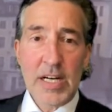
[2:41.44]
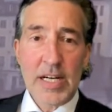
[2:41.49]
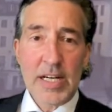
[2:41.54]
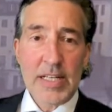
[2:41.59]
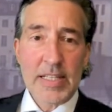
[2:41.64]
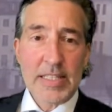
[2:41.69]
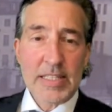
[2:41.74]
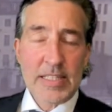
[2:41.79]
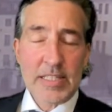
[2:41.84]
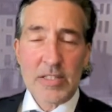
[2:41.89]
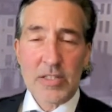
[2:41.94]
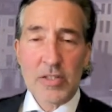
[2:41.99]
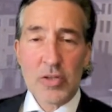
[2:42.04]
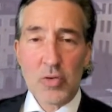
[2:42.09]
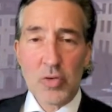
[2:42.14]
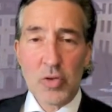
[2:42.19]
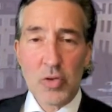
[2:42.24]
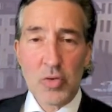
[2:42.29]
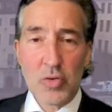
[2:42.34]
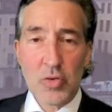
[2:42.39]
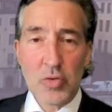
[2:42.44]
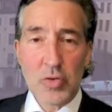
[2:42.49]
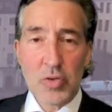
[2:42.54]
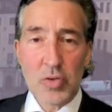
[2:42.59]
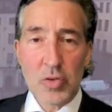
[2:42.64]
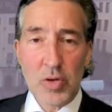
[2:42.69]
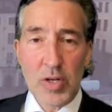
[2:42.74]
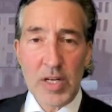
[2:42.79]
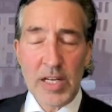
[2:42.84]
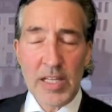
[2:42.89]
This is no news
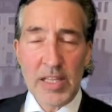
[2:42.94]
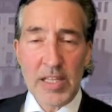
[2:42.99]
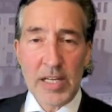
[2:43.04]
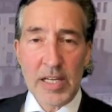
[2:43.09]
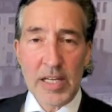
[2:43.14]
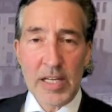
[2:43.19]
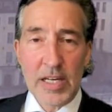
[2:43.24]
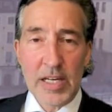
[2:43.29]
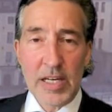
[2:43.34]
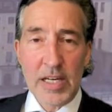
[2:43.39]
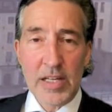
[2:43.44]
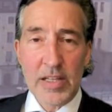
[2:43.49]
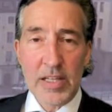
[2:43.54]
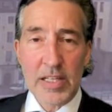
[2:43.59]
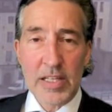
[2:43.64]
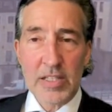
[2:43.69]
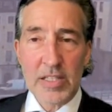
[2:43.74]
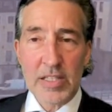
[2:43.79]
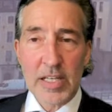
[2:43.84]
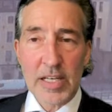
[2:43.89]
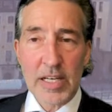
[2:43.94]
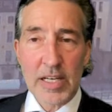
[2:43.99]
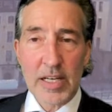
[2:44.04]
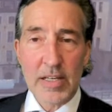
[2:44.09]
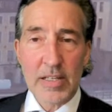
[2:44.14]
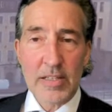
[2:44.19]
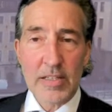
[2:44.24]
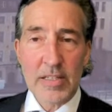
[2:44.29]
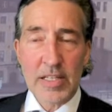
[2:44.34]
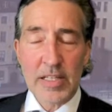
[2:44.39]
or anything that's
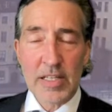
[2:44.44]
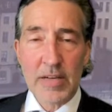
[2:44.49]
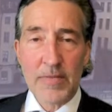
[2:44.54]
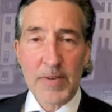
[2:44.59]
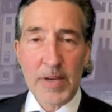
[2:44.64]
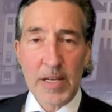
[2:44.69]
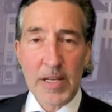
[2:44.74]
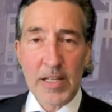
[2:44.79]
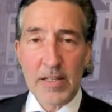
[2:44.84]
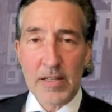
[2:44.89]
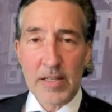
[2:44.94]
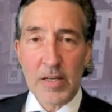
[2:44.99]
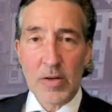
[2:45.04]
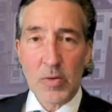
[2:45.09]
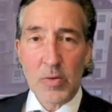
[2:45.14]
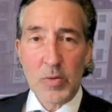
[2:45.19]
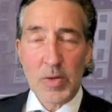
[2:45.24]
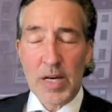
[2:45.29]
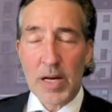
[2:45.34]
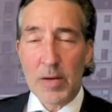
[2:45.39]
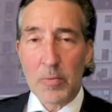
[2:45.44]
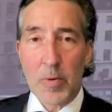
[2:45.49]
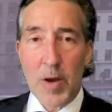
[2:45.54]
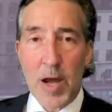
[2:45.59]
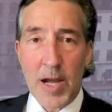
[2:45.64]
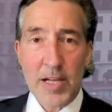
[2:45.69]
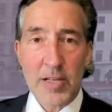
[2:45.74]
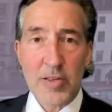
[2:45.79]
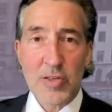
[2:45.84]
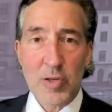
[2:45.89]
significant, not
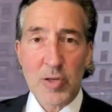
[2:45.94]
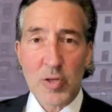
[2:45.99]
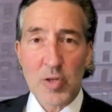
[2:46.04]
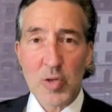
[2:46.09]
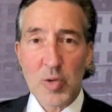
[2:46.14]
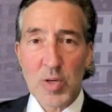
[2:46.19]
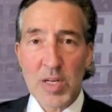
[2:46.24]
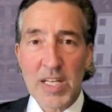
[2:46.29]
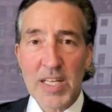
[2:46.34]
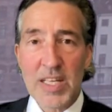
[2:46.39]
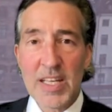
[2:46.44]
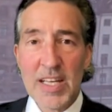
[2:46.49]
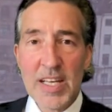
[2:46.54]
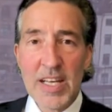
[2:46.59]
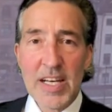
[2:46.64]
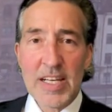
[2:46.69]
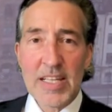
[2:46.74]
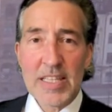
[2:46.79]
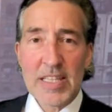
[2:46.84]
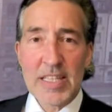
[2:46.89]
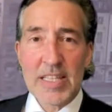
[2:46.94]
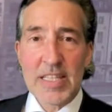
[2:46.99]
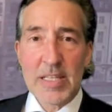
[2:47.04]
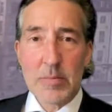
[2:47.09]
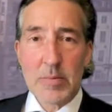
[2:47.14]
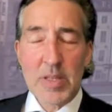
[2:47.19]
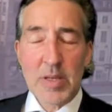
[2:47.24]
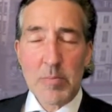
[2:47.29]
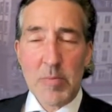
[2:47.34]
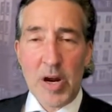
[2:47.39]
rocket surgery.
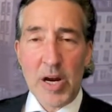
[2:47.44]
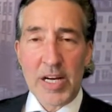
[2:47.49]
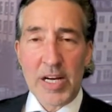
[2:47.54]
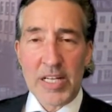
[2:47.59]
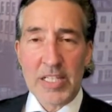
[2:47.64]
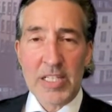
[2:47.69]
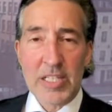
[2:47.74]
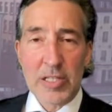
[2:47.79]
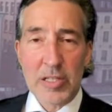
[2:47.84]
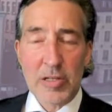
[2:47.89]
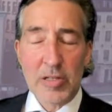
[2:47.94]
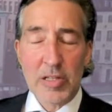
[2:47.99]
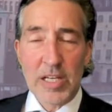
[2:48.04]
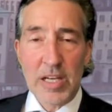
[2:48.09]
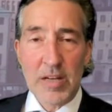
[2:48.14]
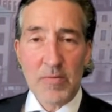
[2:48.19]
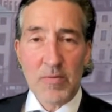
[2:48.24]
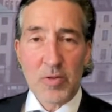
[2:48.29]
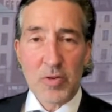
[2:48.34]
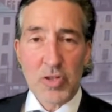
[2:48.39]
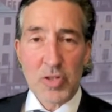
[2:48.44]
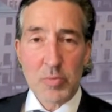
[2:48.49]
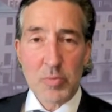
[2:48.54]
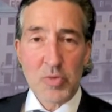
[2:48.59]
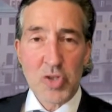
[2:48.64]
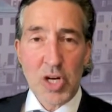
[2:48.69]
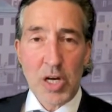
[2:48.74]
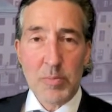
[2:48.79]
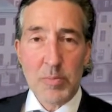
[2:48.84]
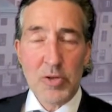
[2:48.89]
The market is clearly in for some
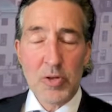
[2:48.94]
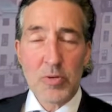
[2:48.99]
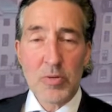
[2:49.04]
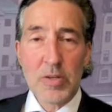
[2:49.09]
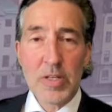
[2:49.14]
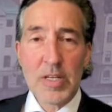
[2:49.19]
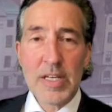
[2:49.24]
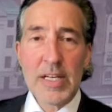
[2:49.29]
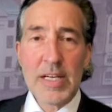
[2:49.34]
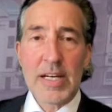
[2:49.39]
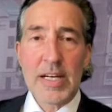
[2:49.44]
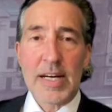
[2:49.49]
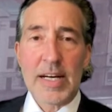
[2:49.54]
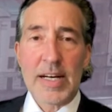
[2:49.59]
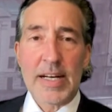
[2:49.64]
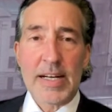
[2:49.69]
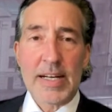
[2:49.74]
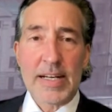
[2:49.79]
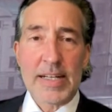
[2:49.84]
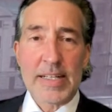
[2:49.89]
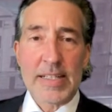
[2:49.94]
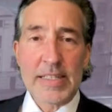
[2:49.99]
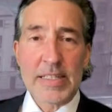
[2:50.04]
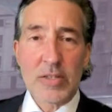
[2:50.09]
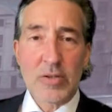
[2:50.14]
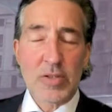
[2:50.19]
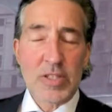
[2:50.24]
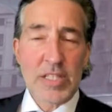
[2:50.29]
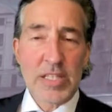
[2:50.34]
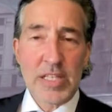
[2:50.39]
trouble.
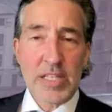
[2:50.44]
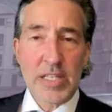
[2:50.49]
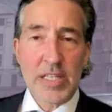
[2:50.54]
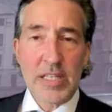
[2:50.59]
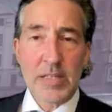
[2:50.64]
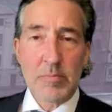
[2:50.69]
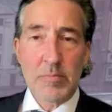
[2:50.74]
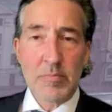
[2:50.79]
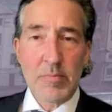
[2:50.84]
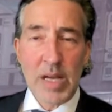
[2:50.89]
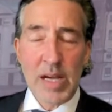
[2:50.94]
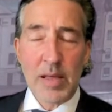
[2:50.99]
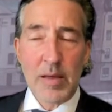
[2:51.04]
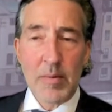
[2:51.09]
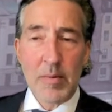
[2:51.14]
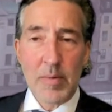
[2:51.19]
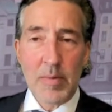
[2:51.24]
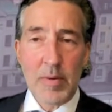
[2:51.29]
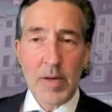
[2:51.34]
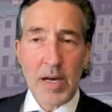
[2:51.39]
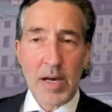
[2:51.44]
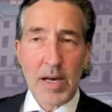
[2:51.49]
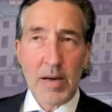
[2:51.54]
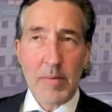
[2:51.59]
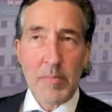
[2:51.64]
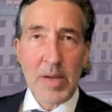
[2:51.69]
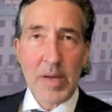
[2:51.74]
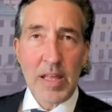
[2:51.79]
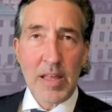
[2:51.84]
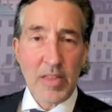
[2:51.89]
You see many
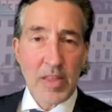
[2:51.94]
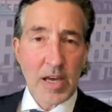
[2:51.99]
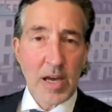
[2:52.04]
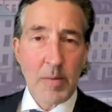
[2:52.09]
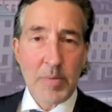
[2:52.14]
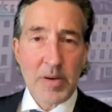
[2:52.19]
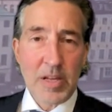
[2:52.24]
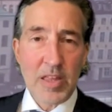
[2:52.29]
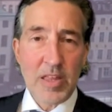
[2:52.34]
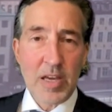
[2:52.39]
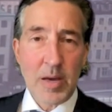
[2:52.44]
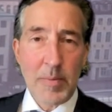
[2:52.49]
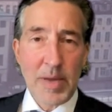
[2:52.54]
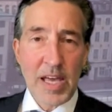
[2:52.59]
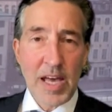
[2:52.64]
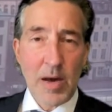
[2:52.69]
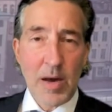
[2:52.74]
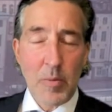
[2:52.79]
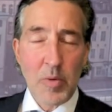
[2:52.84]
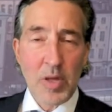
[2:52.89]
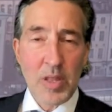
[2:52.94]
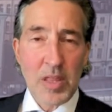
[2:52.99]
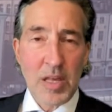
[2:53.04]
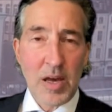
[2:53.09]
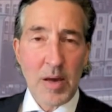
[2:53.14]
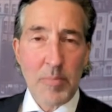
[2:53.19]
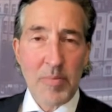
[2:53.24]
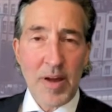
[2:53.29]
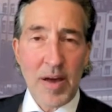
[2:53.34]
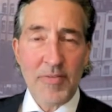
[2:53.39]
of the companies coming out with
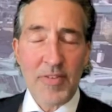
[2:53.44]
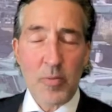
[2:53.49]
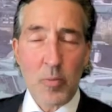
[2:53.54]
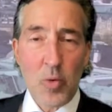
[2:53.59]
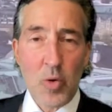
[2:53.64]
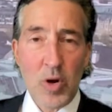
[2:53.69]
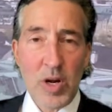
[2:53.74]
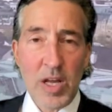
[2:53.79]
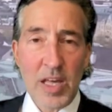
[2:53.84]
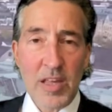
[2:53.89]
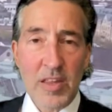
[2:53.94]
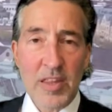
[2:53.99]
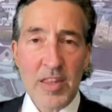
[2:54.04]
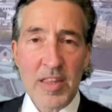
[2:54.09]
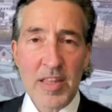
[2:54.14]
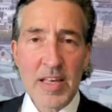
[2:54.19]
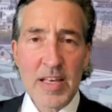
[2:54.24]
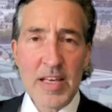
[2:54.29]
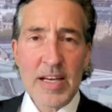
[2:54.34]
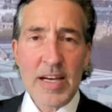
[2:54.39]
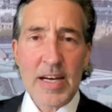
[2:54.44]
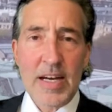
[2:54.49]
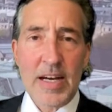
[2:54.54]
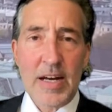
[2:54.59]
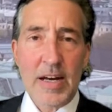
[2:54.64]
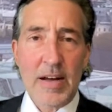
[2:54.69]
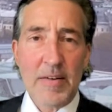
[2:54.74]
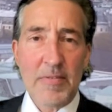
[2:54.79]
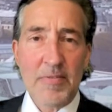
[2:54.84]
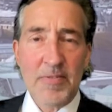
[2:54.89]
profit warnings.
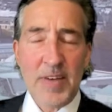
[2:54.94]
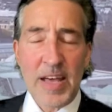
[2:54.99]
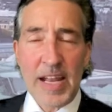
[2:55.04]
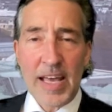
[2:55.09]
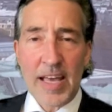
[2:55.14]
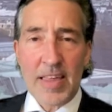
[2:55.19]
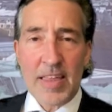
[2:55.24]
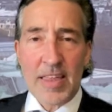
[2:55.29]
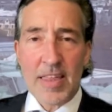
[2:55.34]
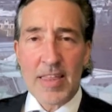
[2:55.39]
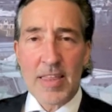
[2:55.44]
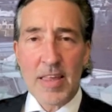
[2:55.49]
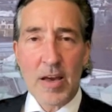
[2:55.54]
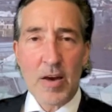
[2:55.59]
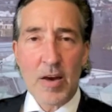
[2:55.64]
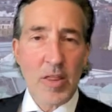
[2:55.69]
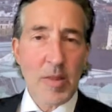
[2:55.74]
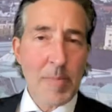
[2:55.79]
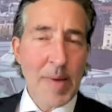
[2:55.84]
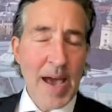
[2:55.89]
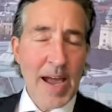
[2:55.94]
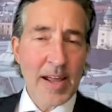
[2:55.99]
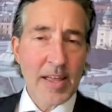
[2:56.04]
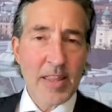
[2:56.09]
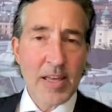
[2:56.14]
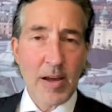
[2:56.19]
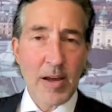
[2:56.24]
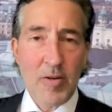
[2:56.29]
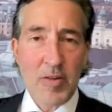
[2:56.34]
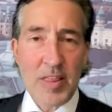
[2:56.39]
FedEx on the back of
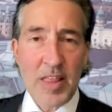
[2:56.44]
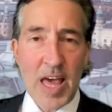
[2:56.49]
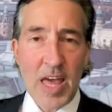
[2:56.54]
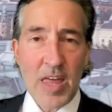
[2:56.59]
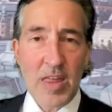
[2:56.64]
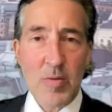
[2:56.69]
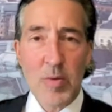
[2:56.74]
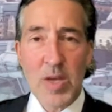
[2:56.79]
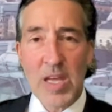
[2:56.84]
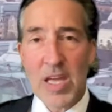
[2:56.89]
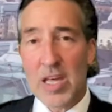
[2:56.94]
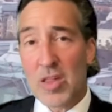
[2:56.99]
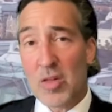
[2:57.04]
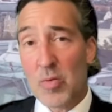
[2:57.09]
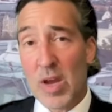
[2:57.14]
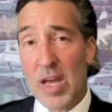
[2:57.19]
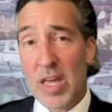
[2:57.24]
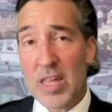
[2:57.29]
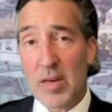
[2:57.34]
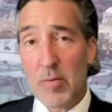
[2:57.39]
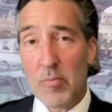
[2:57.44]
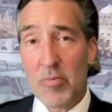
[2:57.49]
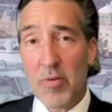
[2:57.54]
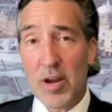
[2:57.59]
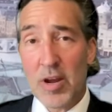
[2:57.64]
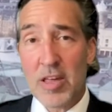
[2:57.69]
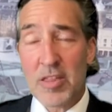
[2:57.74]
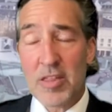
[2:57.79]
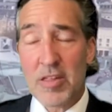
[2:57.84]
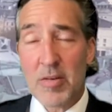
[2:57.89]
theirs last week is raising
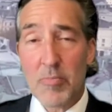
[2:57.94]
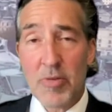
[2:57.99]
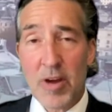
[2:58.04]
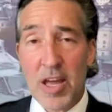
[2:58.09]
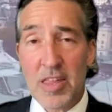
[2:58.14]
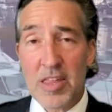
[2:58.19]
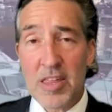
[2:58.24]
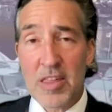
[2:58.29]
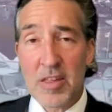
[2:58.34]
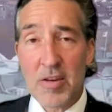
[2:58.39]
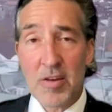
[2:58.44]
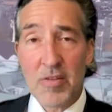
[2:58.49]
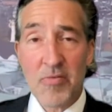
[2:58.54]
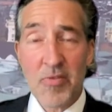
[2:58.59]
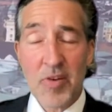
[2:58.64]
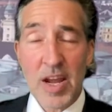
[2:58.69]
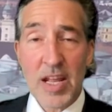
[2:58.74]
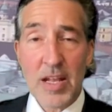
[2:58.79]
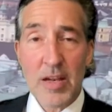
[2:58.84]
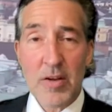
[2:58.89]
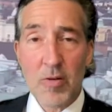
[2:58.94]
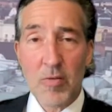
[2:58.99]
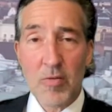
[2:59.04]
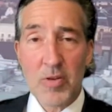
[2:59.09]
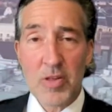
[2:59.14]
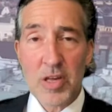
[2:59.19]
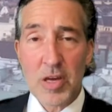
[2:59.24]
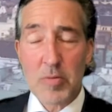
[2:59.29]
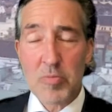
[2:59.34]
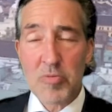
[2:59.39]
prices on freight over
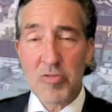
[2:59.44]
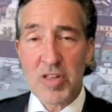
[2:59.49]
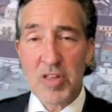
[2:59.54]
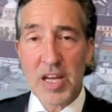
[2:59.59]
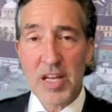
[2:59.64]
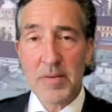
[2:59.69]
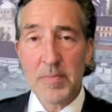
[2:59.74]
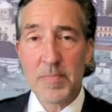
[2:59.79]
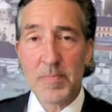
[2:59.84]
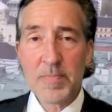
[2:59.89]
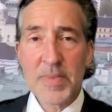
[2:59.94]
6%.